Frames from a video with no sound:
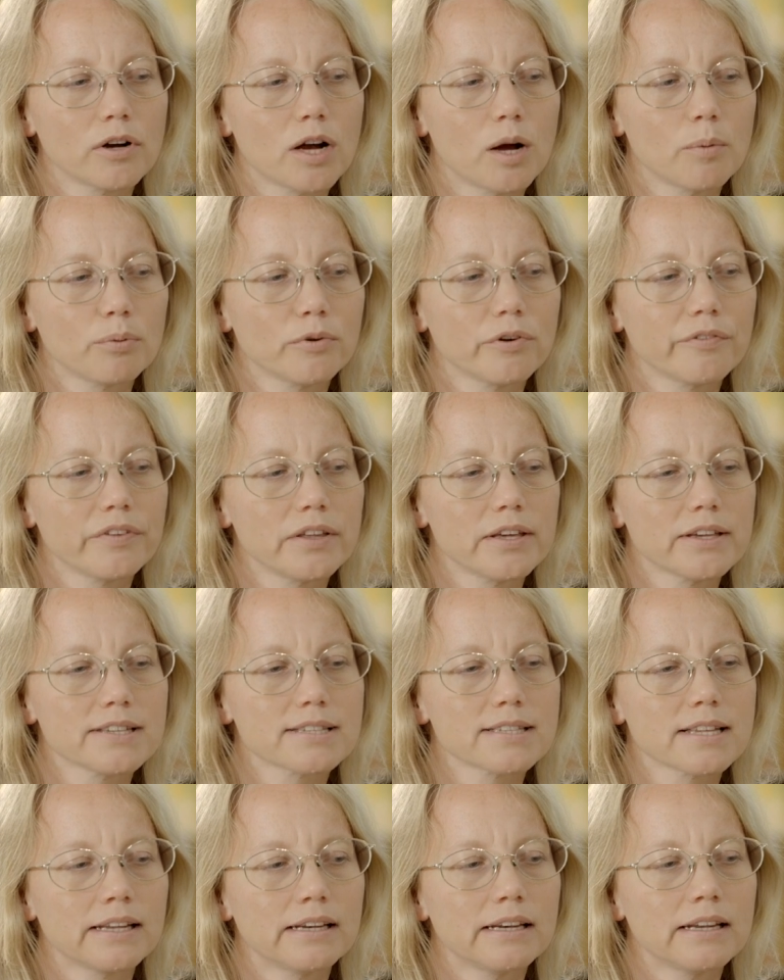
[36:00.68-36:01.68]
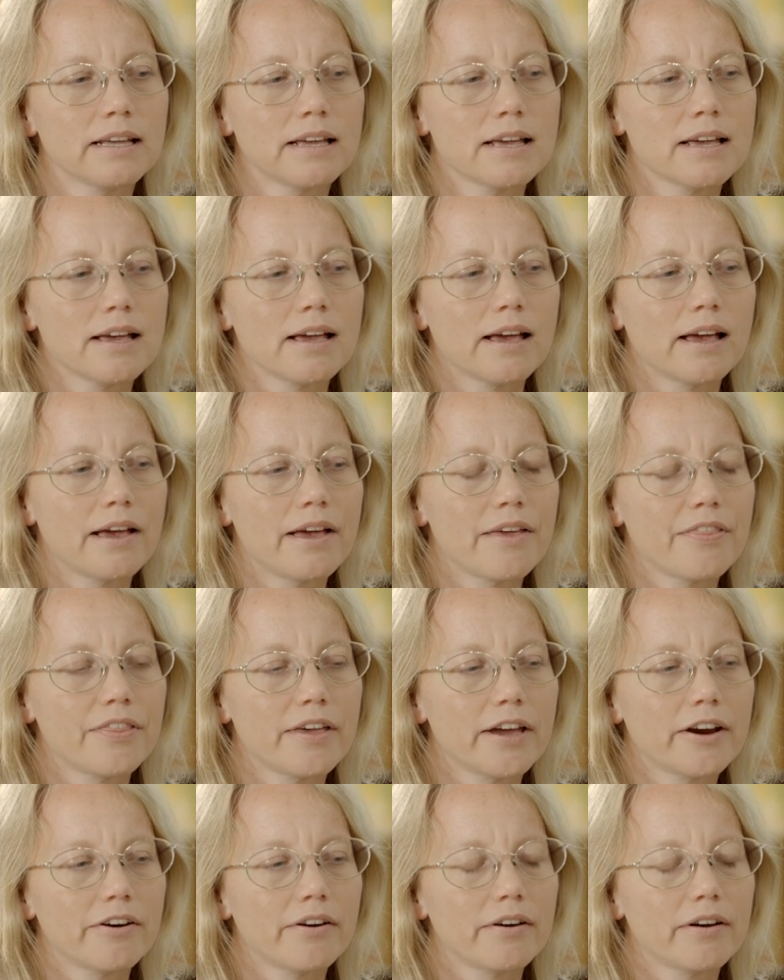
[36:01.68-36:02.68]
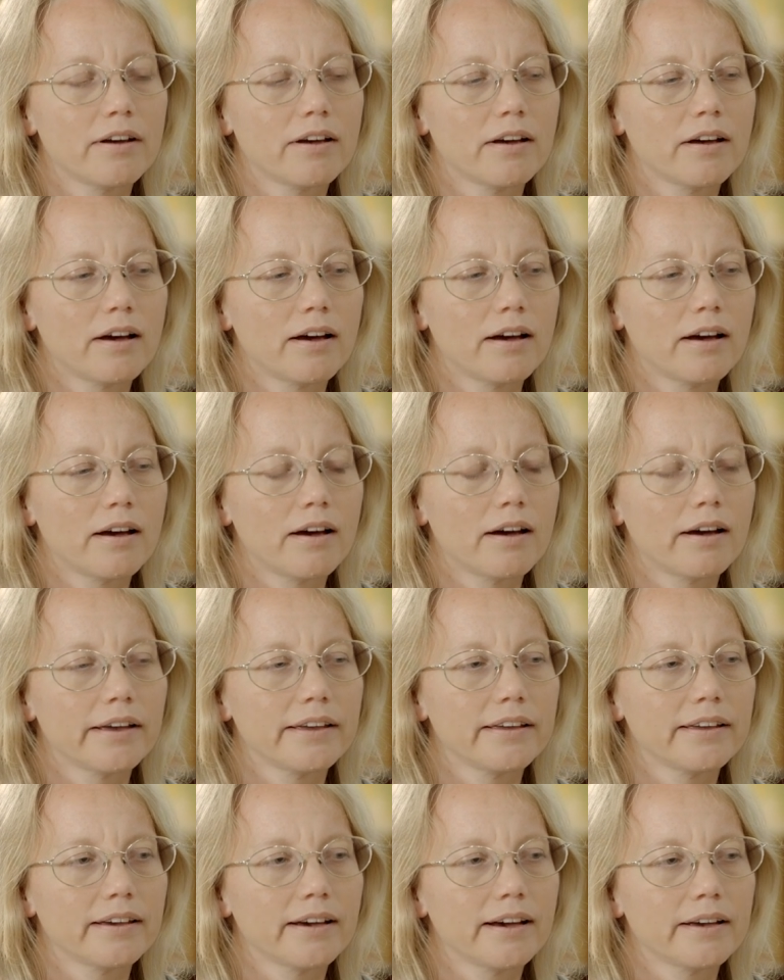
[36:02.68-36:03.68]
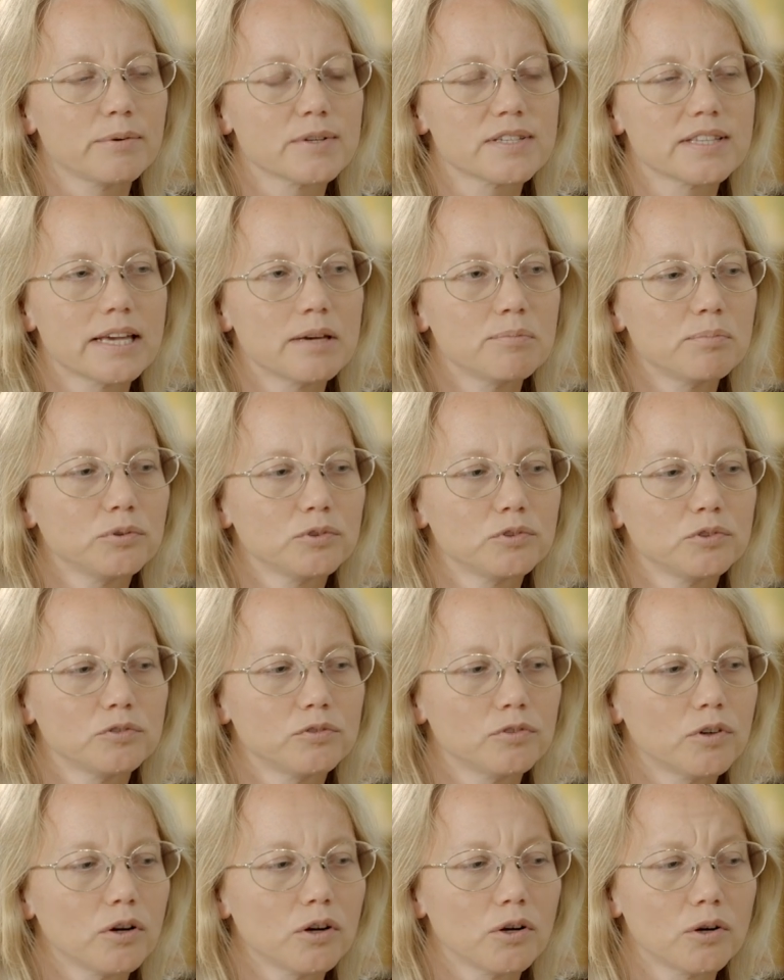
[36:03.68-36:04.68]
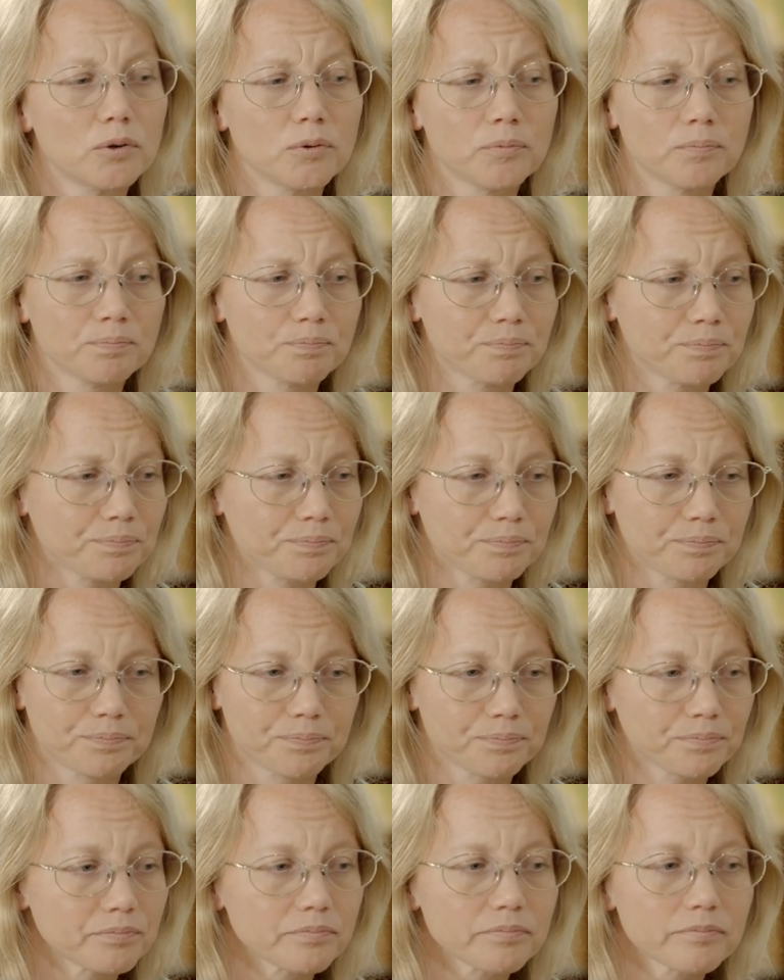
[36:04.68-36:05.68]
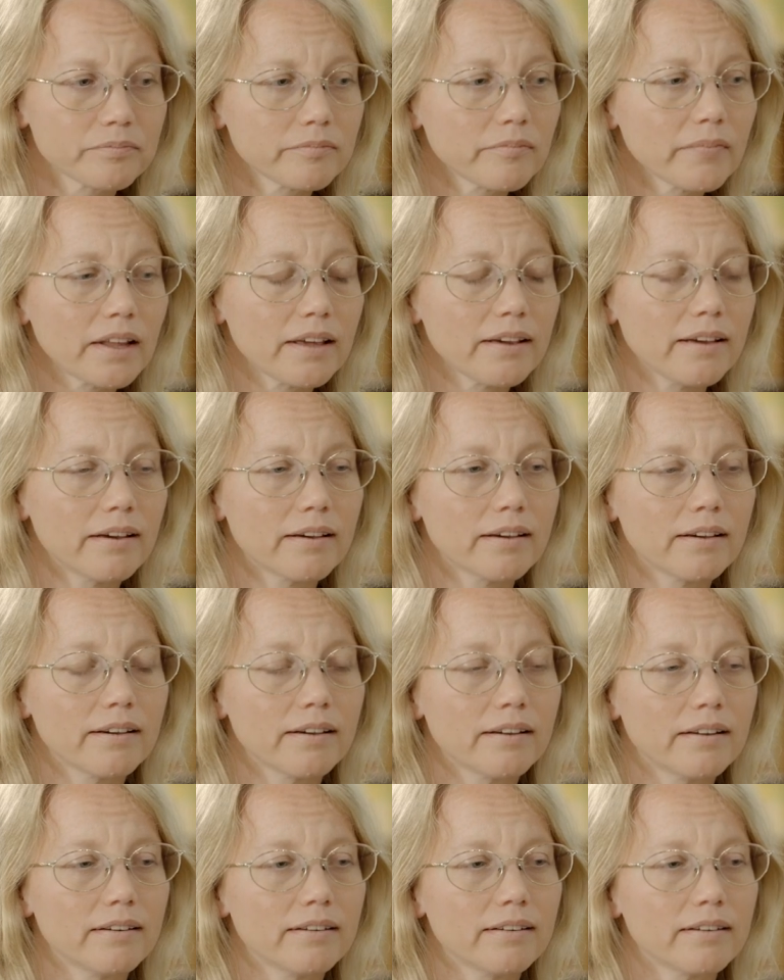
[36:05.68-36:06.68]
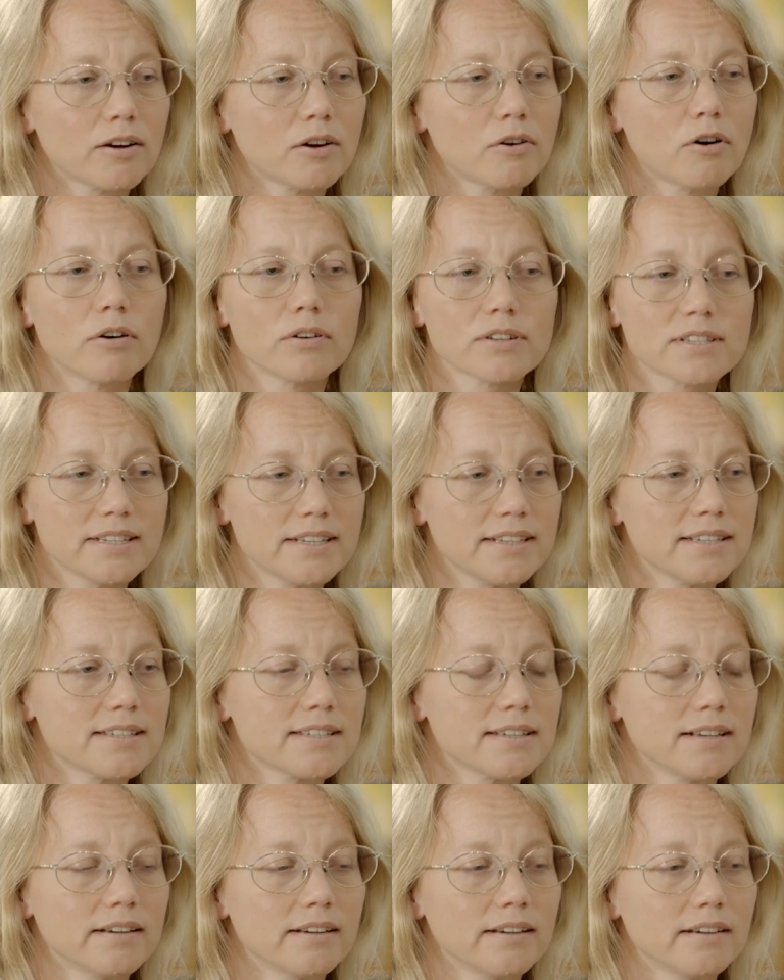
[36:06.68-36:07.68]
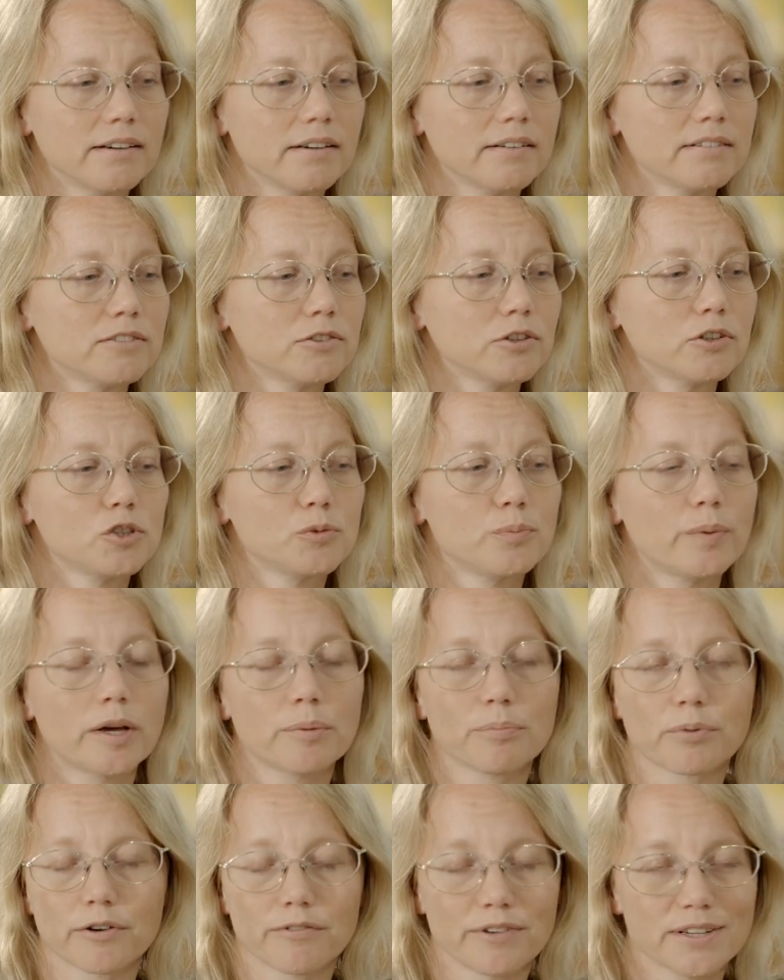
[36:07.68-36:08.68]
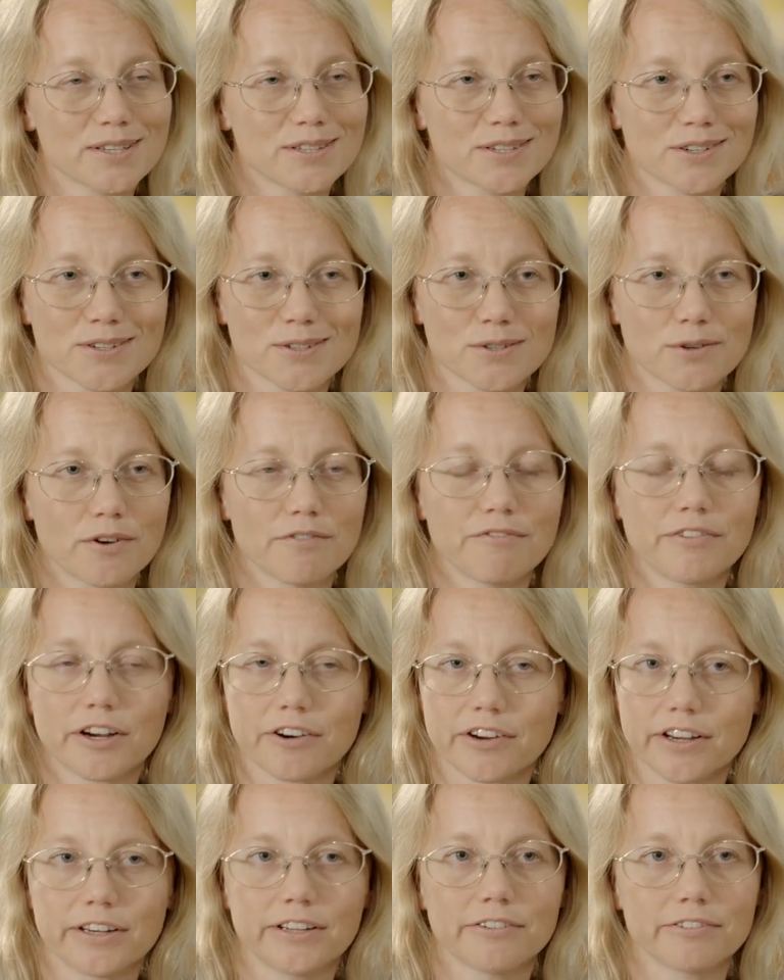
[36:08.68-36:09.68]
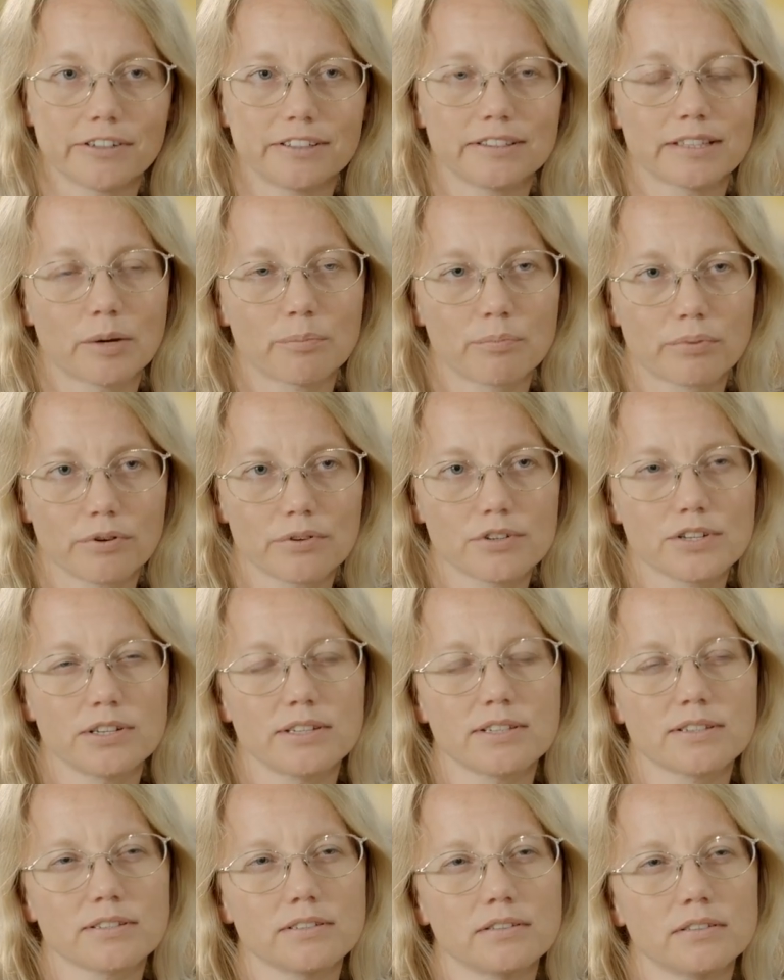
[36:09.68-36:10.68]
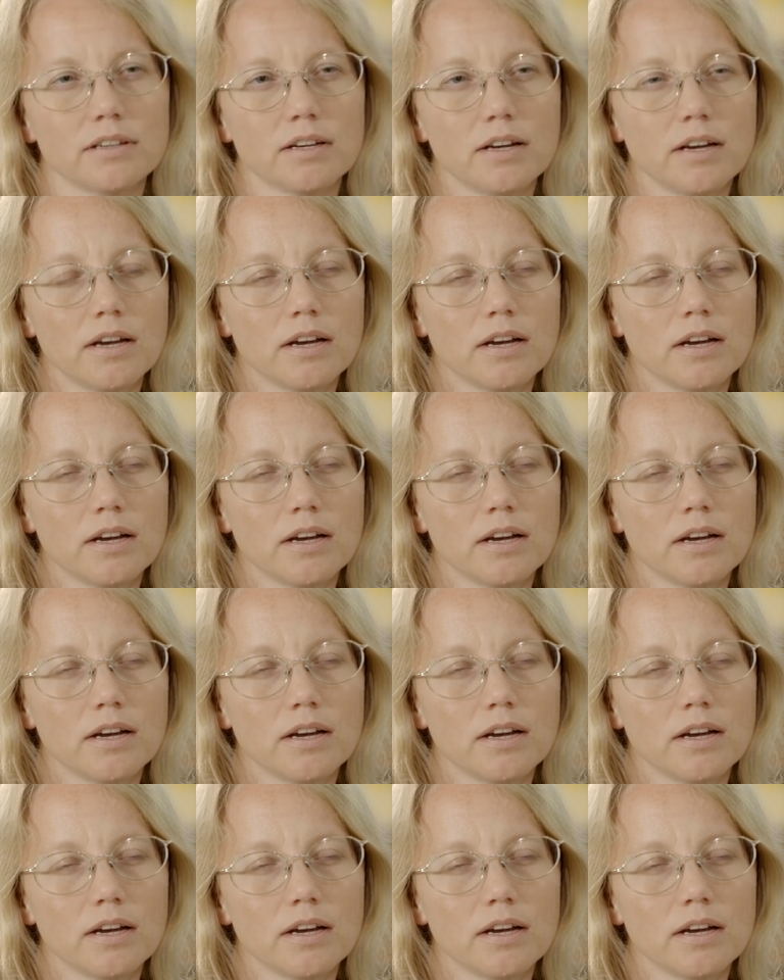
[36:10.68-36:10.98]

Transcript: a couple of years and and there I, I was able to follow uh, courses uh, taught by professors who have very different approaches to